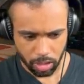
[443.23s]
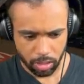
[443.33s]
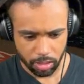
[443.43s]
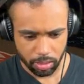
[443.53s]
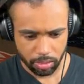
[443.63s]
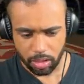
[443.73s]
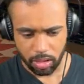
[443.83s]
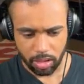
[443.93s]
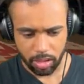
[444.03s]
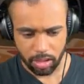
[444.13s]
Huh.
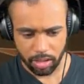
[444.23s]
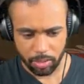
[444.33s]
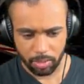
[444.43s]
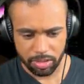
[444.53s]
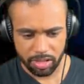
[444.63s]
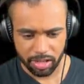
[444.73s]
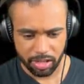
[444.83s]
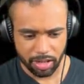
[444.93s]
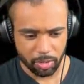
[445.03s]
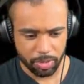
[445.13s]
Uh, one
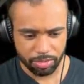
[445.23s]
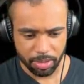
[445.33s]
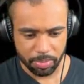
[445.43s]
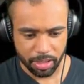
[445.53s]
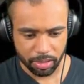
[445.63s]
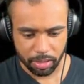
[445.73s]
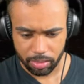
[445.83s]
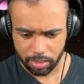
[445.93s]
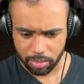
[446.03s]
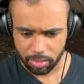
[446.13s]
second. I'll be right back.
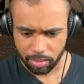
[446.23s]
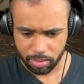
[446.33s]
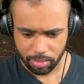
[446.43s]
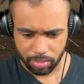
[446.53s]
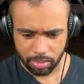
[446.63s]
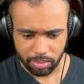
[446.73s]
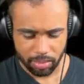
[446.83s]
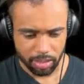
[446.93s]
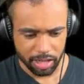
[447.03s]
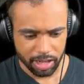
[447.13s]

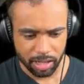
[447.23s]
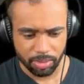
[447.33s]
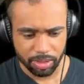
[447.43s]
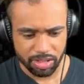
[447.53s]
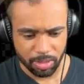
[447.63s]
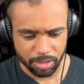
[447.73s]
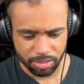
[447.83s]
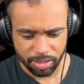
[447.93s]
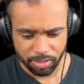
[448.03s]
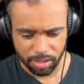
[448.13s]
I kind of want to see what's
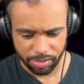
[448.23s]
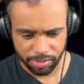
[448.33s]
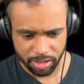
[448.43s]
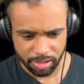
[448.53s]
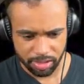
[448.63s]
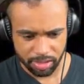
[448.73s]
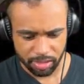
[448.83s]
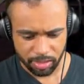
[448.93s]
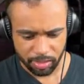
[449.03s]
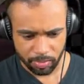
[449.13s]
around here first.
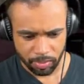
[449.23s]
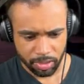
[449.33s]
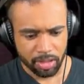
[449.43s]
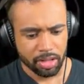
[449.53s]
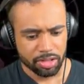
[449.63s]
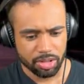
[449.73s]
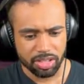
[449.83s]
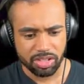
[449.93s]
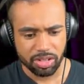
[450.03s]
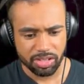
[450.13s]
So
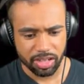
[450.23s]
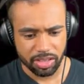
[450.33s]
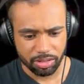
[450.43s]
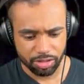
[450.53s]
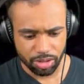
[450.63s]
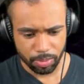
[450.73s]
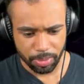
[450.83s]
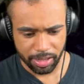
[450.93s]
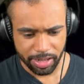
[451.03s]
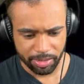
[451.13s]
this looks like the original
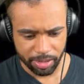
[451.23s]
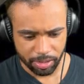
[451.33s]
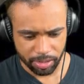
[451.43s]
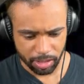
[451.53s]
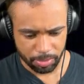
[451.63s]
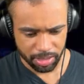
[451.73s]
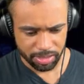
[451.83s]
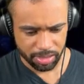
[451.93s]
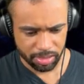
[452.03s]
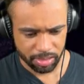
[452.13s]
play area. Can I press
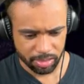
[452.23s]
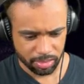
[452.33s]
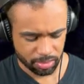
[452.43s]
this?